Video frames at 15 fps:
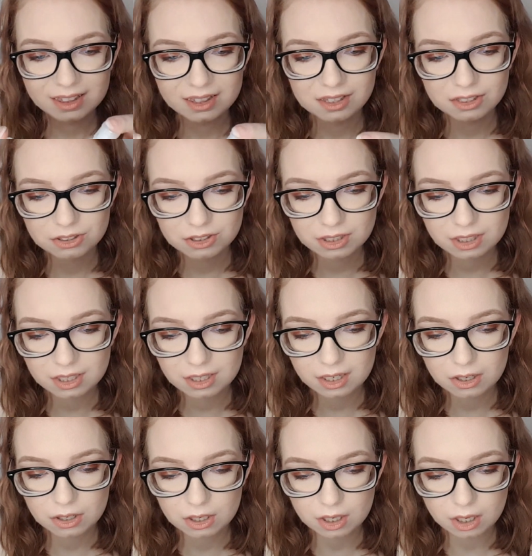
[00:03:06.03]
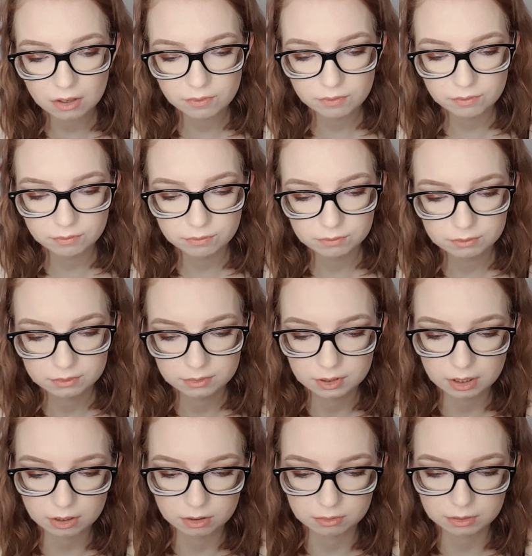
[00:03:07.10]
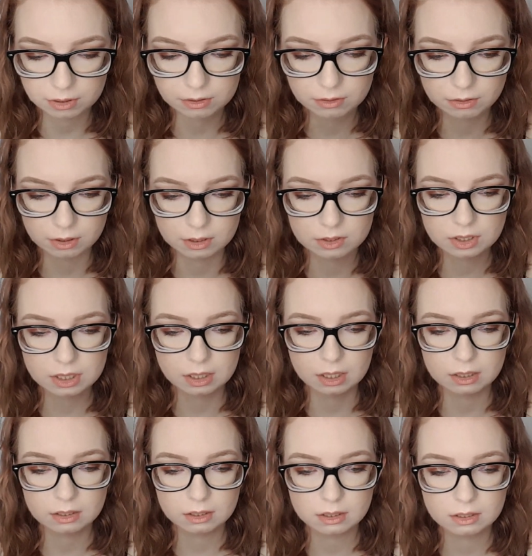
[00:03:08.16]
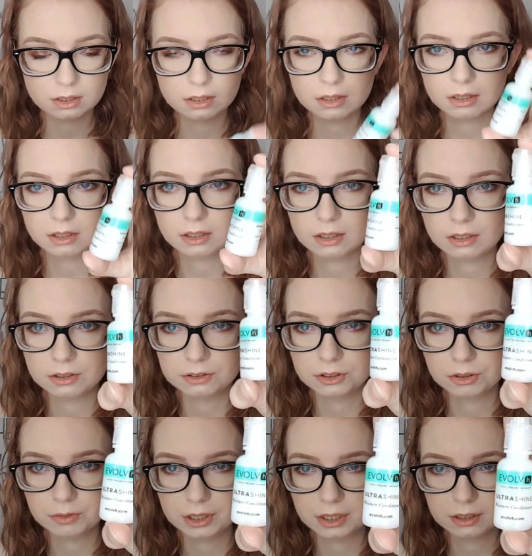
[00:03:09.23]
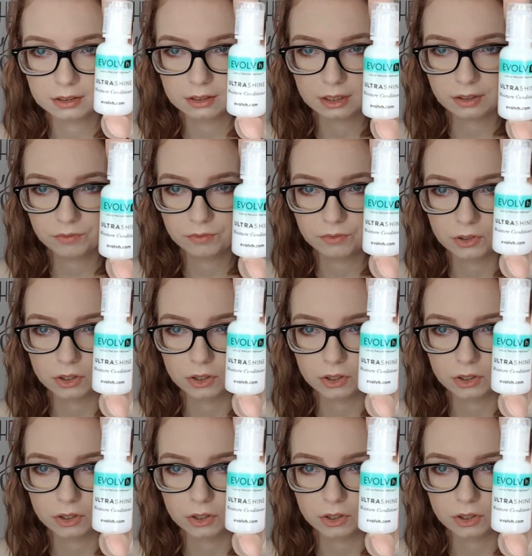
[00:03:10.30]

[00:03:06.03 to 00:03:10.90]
They're the, I don't know how to say that. Here, you read it. I